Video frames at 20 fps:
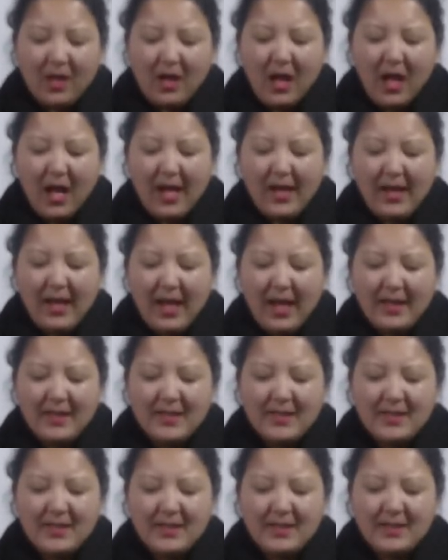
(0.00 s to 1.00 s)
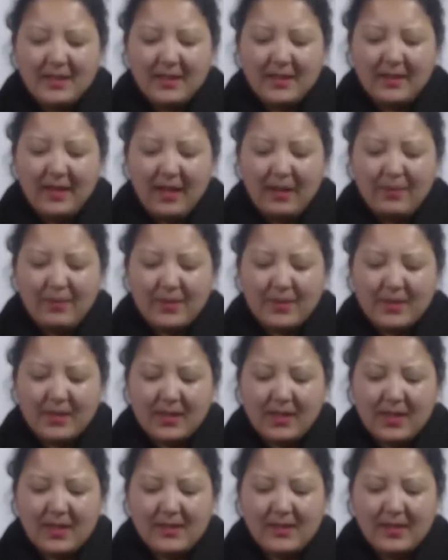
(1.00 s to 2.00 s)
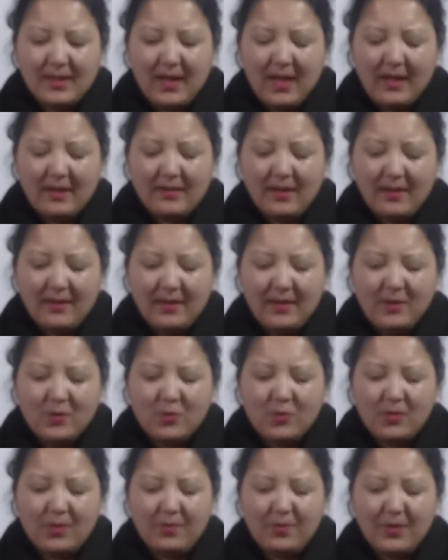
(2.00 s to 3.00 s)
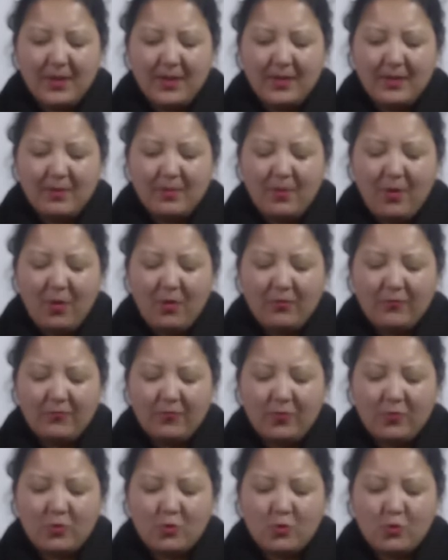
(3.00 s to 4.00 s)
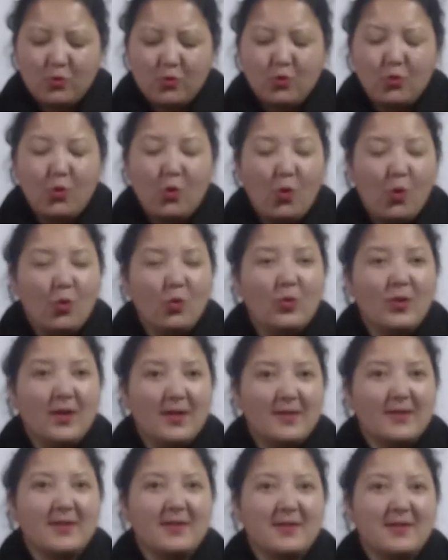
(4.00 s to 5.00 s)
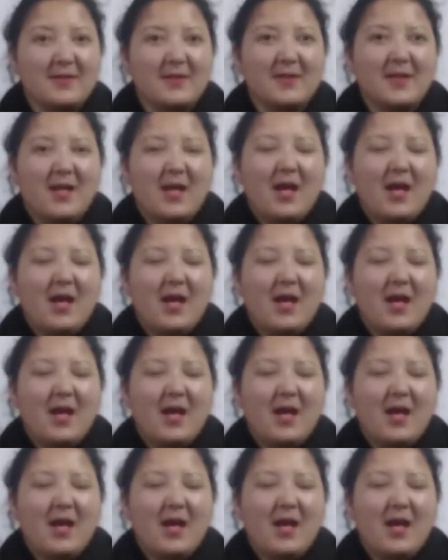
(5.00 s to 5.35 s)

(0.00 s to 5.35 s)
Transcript: I handed it in, and Mr. Keesing had nothing to complain about for 2 whole lessons.